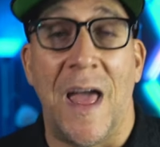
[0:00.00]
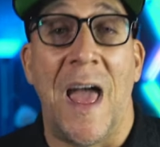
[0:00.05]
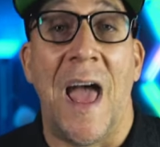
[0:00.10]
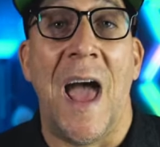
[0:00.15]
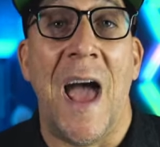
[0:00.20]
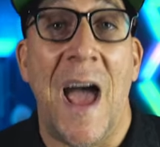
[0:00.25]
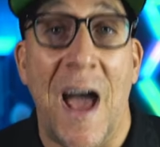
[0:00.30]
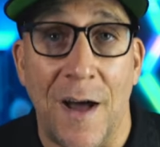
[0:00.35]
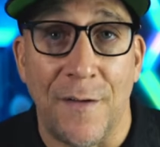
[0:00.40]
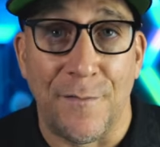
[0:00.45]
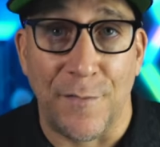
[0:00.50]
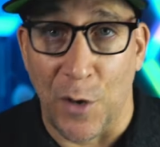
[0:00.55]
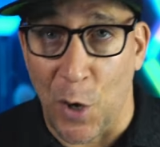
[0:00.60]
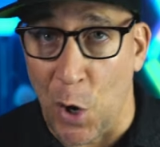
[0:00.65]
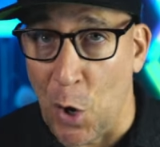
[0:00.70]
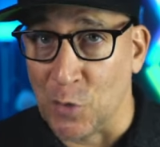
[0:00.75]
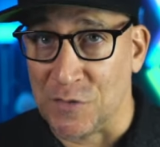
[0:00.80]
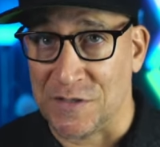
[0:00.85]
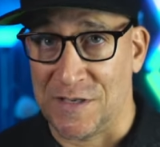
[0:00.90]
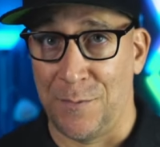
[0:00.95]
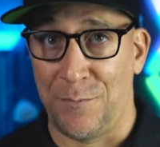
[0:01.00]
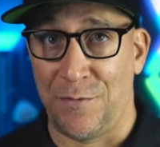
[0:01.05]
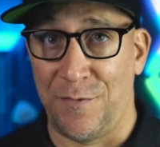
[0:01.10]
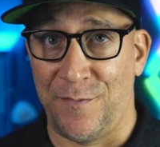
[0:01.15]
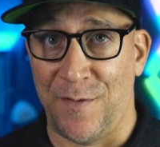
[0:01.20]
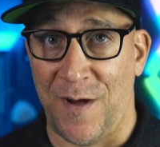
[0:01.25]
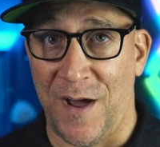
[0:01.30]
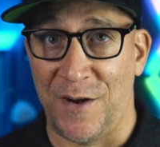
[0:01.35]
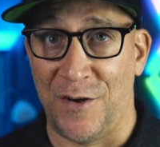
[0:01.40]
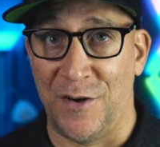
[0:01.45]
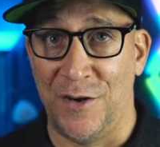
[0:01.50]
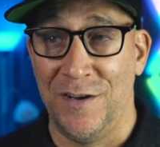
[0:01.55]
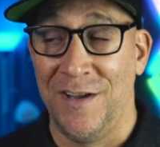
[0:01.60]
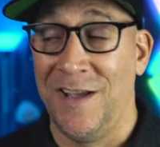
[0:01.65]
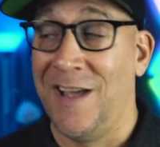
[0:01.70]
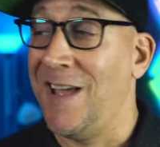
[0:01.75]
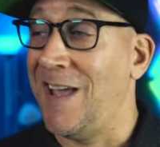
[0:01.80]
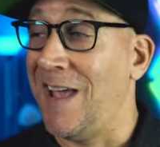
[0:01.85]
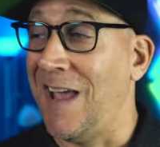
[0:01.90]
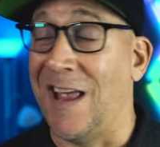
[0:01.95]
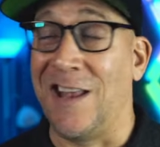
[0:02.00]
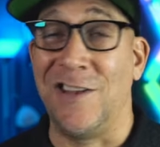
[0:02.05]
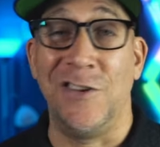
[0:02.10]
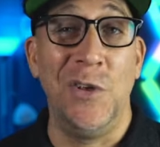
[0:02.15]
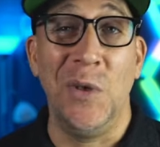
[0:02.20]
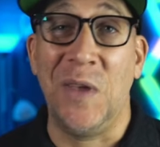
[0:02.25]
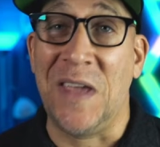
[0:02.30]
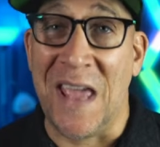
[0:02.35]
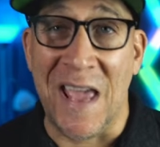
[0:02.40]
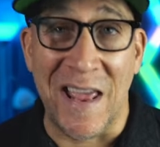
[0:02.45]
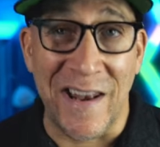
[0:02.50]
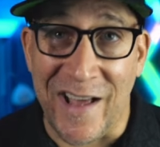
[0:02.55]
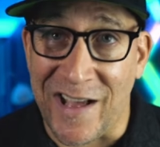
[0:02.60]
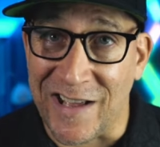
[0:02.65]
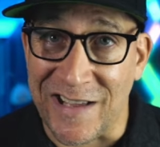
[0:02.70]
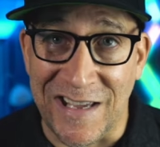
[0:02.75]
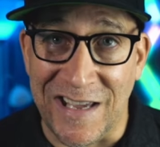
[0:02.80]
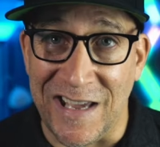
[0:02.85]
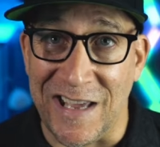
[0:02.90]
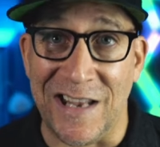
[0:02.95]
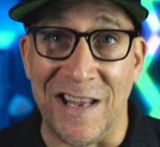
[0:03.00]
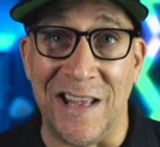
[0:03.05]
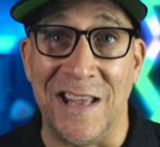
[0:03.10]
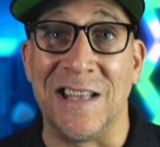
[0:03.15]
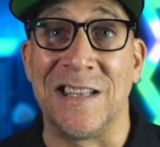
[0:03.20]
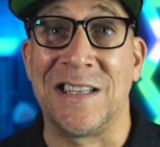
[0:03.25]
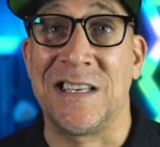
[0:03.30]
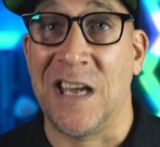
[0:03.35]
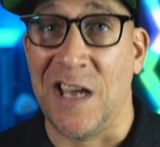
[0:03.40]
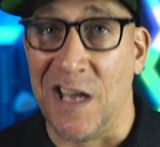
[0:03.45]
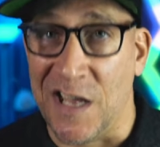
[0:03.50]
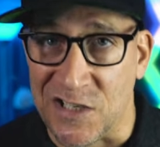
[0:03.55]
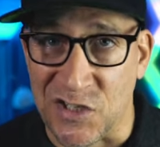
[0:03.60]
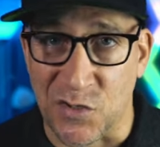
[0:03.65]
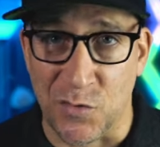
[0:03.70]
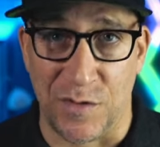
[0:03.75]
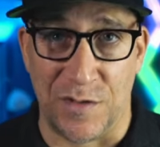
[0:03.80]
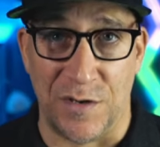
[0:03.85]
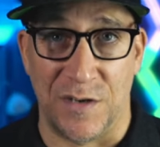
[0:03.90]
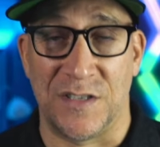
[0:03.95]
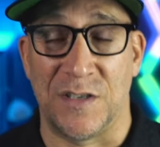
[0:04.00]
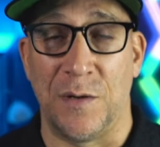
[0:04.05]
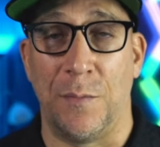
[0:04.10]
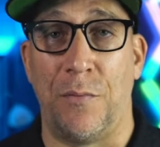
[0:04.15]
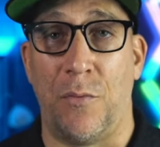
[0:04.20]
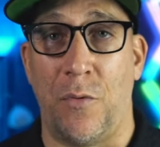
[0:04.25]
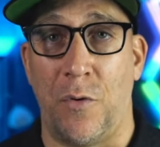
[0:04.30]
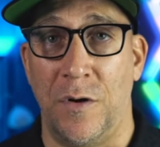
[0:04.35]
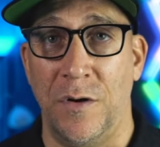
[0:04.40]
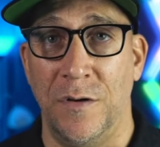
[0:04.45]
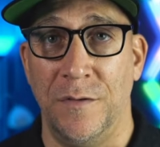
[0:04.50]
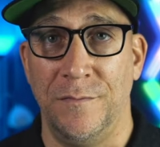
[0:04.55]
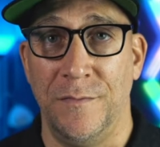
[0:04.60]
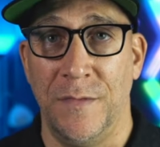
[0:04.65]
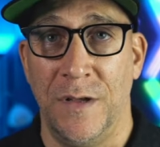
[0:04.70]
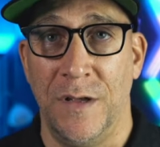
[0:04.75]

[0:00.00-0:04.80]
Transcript: have a hosting provider and you cannot get in touch with their support